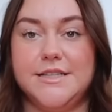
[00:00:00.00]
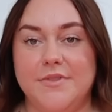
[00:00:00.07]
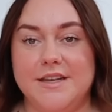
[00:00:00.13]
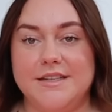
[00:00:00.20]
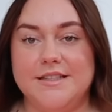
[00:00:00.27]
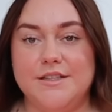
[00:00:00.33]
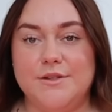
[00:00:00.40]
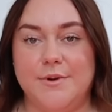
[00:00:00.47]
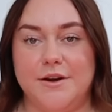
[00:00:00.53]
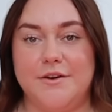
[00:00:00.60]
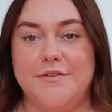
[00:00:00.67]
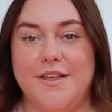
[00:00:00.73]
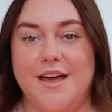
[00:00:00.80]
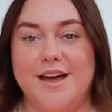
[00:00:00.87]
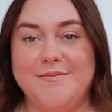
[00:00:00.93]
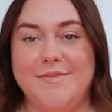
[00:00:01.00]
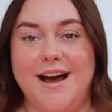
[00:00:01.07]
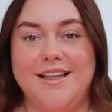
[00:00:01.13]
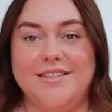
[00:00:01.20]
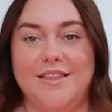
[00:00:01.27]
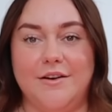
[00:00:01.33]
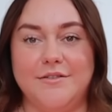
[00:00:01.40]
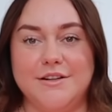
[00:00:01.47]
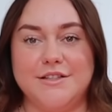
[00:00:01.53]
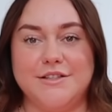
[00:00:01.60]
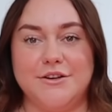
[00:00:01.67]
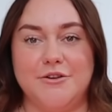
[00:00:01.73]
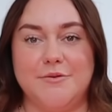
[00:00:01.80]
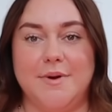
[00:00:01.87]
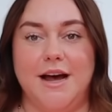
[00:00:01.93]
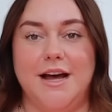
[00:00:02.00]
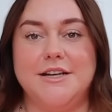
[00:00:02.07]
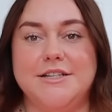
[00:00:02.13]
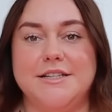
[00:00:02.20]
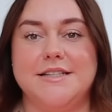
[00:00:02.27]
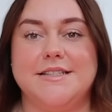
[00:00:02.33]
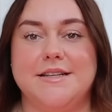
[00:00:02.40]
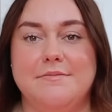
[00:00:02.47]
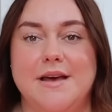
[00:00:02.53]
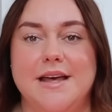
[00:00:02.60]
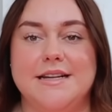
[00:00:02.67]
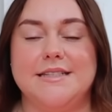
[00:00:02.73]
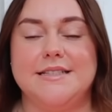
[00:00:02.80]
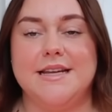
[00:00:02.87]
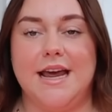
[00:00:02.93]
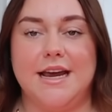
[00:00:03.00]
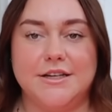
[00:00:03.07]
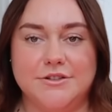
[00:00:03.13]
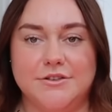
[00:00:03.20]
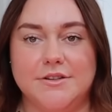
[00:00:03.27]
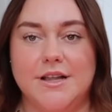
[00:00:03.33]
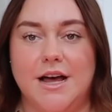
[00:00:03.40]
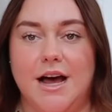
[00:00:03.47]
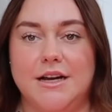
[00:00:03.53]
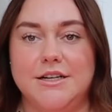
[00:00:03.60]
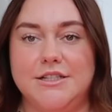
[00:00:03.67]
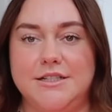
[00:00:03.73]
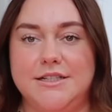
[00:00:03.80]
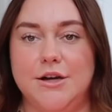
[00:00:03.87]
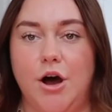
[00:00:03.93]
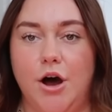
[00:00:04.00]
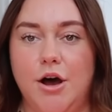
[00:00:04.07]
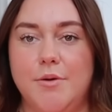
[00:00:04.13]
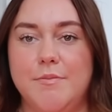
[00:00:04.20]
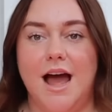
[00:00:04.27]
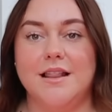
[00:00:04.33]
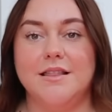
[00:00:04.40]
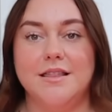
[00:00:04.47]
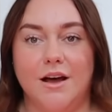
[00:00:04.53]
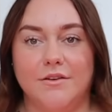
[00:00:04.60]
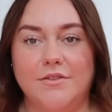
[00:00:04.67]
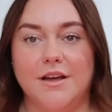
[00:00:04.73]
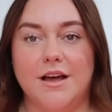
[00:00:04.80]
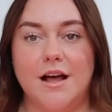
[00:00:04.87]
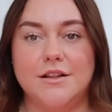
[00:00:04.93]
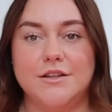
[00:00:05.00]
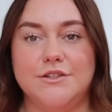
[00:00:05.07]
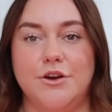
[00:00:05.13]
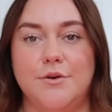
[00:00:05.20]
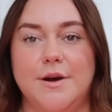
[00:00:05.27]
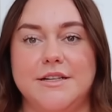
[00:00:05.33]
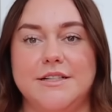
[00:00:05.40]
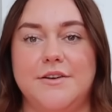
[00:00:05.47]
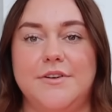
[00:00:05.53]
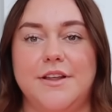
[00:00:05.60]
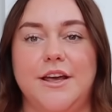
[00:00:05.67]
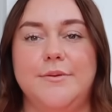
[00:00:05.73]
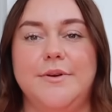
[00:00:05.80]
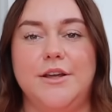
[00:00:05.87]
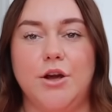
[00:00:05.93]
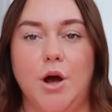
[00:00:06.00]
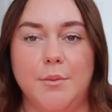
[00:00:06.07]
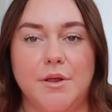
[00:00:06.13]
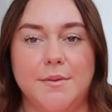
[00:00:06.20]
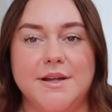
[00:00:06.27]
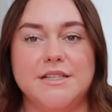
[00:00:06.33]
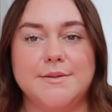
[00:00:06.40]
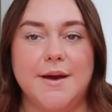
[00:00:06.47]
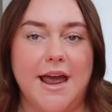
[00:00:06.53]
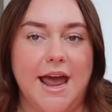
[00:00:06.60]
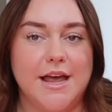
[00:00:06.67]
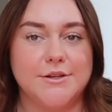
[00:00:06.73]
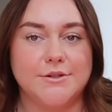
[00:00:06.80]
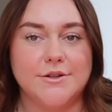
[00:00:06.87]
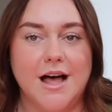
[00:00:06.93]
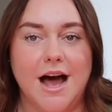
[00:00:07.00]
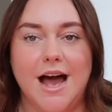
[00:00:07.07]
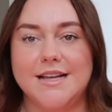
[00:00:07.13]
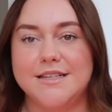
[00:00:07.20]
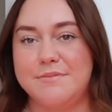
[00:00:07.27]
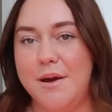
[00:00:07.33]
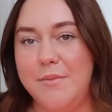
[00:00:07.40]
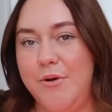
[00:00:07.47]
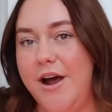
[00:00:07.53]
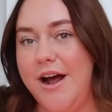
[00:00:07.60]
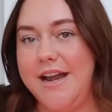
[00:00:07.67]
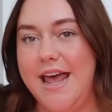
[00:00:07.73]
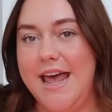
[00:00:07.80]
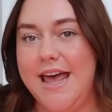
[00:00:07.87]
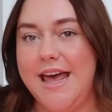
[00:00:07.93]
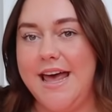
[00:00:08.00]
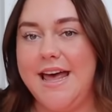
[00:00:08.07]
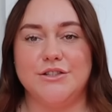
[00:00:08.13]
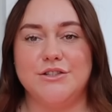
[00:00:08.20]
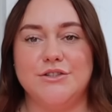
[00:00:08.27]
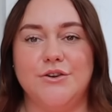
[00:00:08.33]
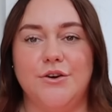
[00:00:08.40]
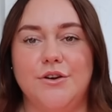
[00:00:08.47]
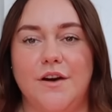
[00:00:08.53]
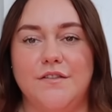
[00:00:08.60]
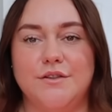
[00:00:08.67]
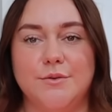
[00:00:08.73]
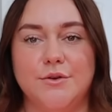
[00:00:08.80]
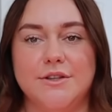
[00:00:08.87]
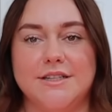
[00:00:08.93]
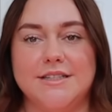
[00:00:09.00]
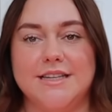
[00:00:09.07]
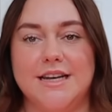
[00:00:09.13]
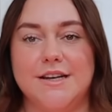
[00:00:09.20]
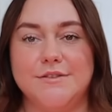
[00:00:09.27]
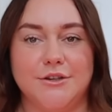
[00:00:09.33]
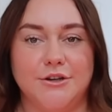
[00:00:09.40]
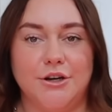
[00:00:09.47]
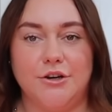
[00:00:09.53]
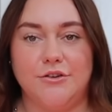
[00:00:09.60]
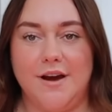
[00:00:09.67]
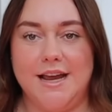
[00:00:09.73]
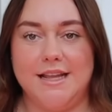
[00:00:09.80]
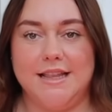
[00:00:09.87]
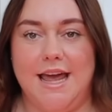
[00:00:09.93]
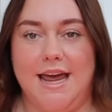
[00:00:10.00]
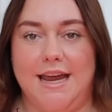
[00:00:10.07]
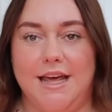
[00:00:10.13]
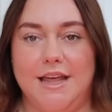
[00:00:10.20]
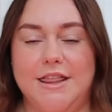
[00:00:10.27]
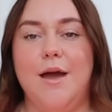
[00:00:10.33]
This is one of them. I love it so much. This is a men's extra large top. I love the color so much. I feel like it really complements my hazel eyes and my brown hair. It's so comfortable. The sleeves are a great length.